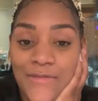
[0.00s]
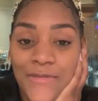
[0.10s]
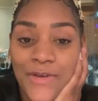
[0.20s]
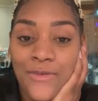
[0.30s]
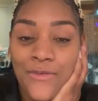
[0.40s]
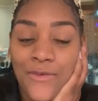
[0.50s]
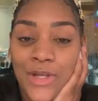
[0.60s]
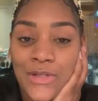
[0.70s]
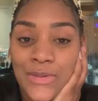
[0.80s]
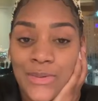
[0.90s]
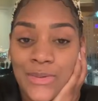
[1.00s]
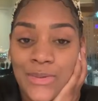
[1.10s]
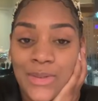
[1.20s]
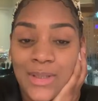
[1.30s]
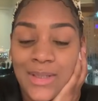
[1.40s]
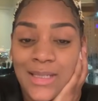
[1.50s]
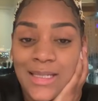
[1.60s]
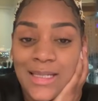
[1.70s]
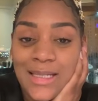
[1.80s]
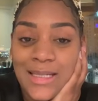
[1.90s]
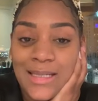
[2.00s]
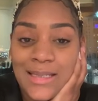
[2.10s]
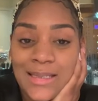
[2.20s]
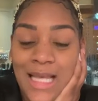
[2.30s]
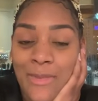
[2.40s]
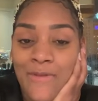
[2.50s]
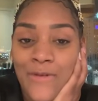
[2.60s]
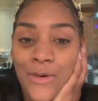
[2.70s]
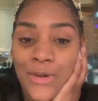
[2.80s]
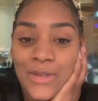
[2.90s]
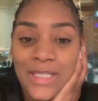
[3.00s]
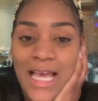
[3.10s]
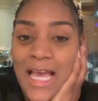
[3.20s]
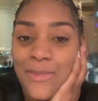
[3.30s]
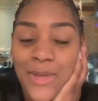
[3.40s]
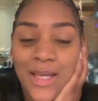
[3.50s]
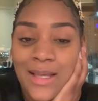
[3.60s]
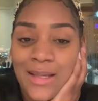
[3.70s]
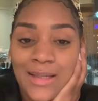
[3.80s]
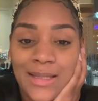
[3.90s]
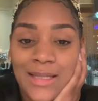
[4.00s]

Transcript: Feel free to snap a photo, tag me.